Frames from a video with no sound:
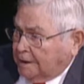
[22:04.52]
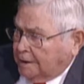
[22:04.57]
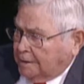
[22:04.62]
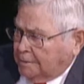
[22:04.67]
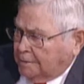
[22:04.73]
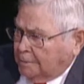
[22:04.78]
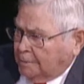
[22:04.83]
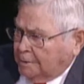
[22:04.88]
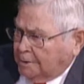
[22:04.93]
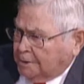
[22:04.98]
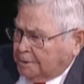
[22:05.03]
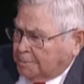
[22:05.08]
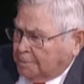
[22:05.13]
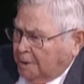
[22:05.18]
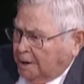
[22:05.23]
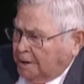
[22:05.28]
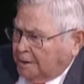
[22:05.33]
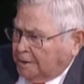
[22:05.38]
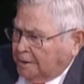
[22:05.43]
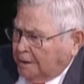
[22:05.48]
don't know where he's
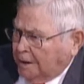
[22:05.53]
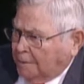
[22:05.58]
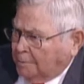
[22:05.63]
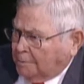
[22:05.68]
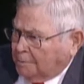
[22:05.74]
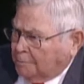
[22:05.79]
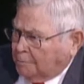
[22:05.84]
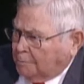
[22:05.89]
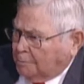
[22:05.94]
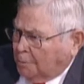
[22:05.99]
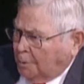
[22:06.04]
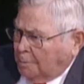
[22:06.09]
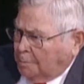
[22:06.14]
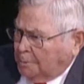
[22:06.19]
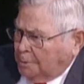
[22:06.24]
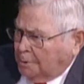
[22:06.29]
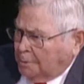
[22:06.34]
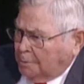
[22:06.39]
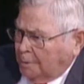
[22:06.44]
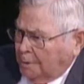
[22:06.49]
married to that
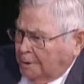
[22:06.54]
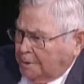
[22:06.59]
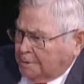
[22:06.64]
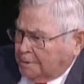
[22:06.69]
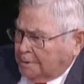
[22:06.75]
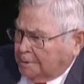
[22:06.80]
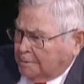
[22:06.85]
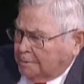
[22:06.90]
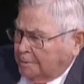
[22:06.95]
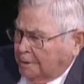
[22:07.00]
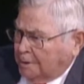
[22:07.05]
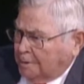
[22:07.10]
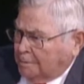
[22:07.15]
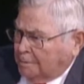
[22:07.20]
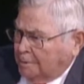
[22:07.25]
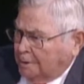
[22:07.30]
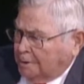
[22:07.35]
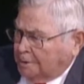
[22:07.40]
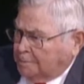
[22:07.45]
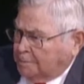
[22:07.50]
woman or what it
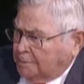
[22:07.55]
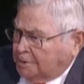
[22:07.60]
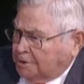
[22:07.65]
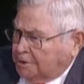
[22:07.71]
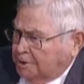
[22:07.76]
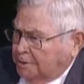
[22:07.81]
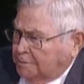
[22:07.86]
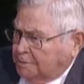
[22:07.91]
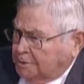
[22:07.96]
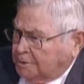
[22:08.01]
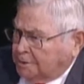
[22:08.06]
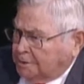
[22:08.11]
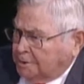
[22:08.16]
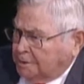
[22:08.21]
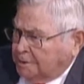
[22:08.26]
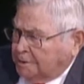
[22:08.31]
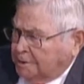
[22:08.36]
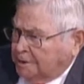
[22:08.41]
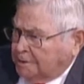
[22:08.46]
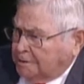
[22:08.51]
was, but he
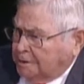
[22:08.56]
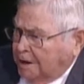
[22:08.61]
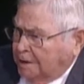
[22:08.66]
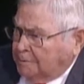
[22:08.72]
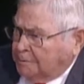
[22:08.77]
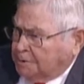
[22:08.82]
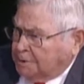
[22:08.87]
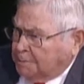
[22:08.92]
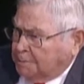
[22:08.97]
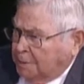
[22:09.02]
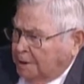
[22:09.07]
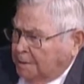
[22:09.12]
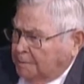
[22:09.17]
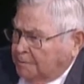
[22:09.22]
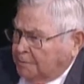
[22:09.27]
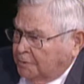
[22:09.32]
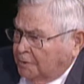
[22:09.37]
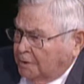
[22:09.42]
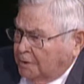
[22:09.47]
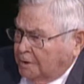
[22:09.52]
was a pimp
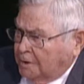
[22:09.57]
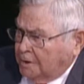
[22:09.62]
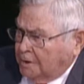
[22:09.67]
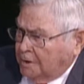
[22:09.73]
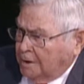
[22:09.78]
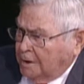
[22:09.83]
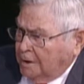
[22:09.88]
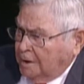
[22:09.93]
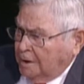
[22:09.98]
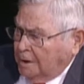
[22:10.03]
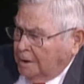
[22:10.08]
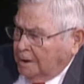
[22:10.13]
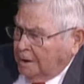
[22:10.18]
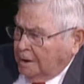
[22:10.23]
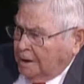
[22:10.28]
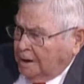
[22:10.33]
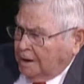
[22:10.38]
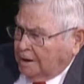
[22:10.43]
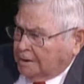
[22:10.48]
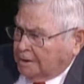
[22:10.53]
for her,
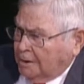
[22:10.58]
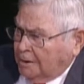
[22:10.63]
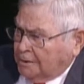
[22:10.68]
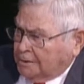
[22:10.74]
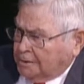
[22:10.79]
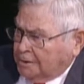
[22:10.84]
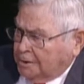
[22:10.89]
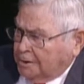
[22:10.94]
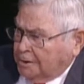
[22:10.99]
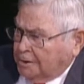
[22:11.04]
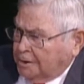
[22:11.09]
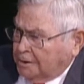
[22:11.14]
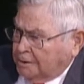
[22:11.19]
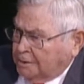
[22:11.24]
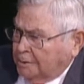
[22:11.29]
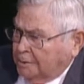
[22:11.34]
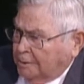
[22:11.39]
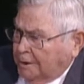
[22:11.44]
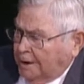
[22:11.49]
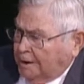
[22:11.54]
and causing her to
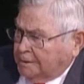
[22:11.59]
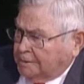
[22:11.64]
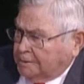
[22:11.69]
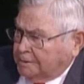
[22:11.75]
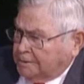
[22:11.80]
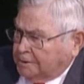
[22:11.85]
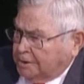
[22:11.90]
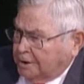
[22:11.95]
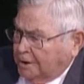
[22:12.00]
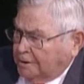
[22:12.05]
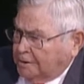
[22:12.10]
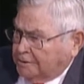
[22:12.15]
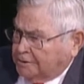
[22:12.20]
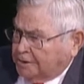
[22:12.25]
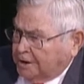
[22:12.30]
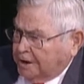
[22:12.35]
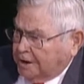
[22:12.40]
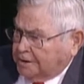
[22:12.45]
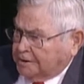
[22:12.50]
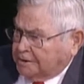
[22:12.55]
go out and sell
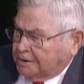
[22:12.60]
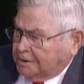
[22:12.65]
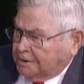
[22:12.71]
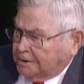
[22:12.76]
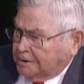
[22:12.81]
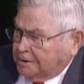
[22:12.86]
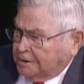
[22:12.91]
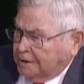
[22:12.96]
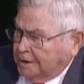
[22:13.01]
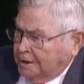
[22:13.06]
sex, and